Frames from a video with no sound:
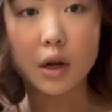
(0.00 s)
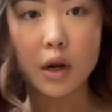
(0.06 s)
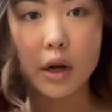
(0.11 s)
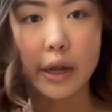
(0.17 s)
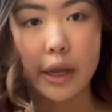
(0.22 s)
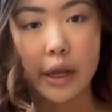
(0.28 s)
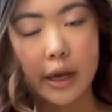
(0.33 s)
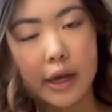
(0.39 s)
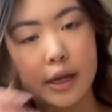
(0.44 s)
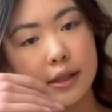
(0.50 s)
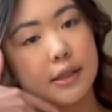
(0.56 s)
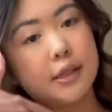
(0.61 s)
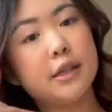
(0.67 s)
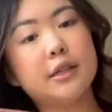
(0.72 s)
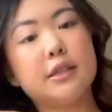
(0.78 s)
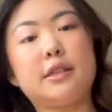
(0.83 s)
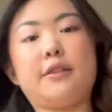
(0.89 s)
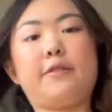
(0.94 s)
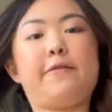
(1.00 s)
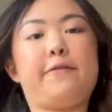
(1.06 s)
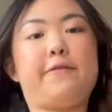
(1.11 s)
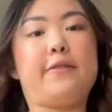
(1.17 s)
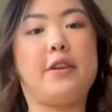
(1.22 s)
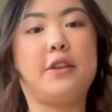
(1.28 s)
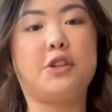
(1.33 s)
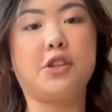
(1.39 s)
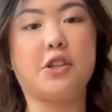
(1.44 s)
Alright guys, here's the
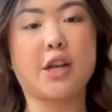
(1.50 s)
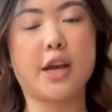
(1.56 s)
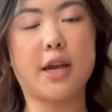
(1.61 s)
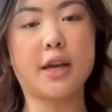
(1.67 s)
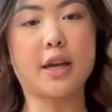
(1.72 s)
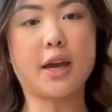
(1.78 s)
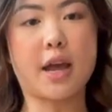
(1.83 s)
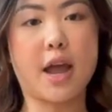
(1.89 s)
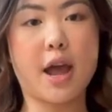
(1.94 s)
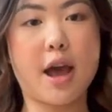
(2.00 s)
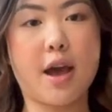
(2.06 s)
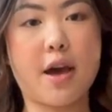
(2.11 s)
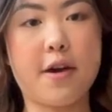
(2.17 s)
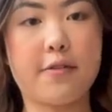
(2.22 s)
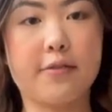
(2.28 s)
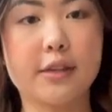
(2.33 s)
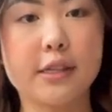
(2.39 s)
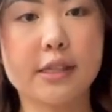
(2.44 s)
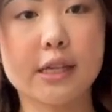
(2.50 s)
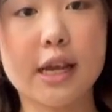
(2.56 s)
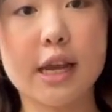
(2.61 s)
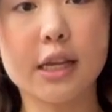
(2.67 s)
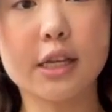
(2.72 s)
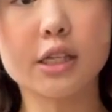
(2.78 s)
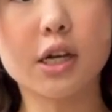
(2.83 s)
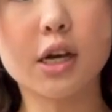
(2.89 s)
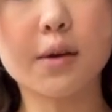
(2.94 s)
fit check. I have this
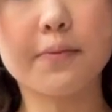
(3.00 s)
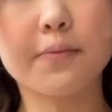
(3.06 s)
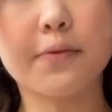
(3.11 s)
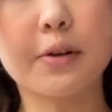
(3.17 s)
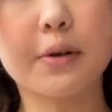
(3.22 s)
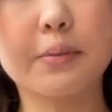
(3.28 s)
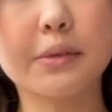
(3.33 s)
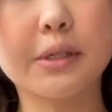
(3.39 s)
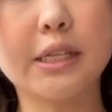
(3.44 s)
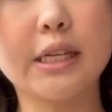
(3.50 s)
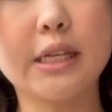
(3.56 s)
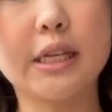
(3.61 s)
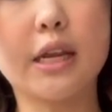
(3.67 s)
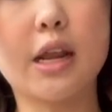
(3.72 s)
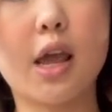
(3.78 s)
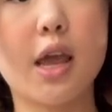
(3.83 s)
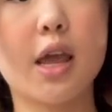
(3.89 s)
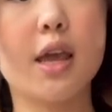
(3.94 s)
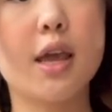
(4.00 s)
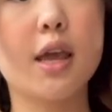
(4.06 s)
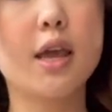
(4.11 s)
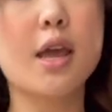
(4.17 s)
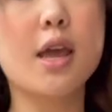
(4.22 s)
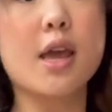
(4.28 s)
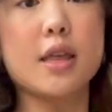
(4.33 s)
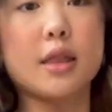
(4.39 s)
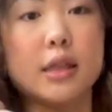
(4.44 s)
tank top from TNA,
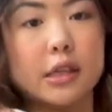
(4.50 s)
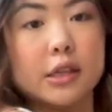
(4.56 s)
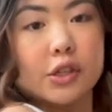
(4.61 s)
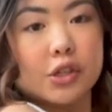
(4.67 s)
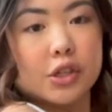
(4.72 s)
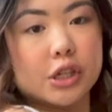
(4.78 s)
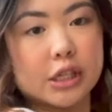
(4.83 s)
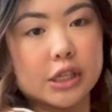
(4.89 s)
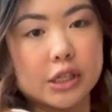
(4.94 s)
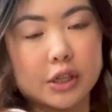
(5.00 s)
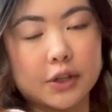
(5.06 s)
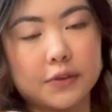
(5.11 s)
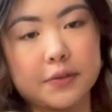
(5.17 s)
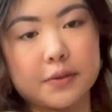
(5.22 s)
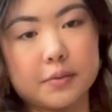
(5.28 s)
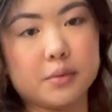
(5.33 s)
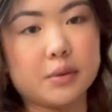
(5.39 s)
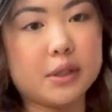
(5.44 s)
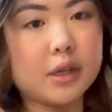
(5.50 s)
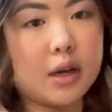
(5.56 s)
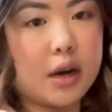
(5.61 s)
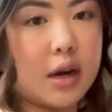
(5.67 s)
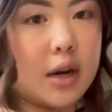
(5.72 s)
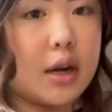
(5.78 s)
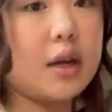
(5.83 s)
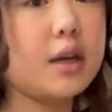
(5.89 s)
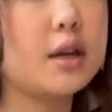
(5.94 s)
these jeans are from
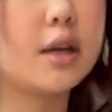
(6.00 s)
Zara,